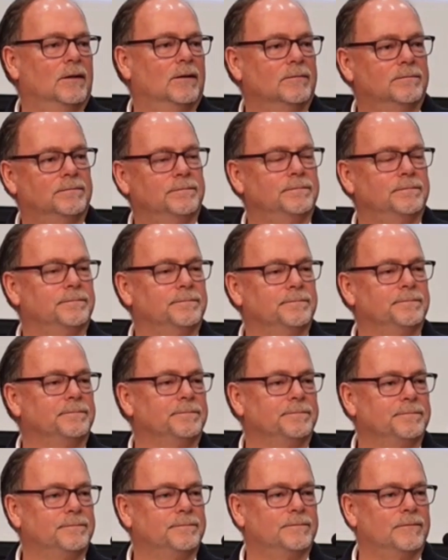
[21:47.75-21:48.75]
hmm,
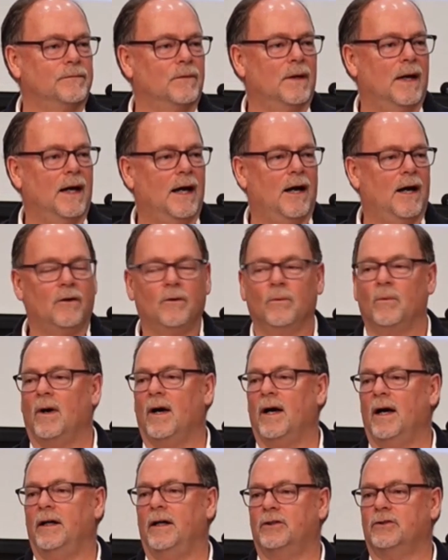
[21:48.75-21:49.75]
how do
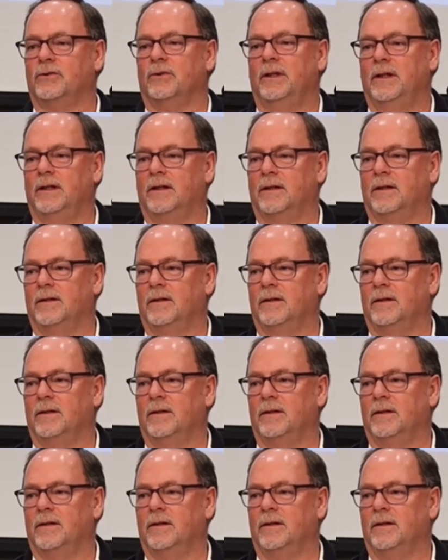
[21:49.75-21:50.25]
I treat